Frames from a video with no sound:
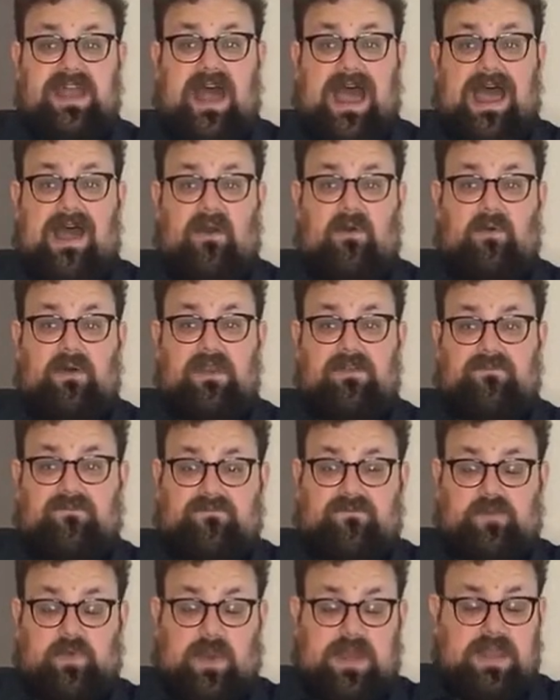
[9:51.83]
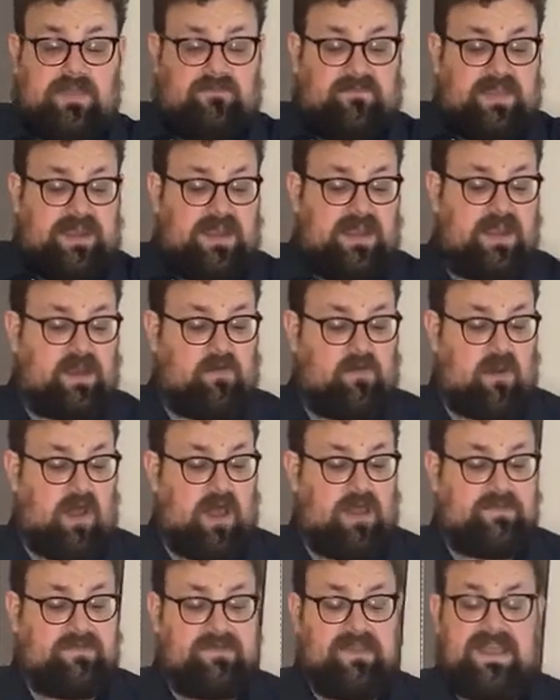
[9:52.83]
out 20 feet
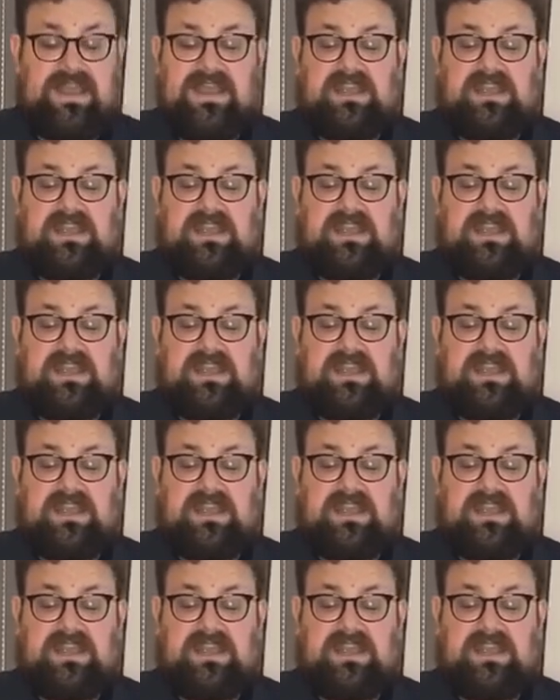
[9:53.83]
across.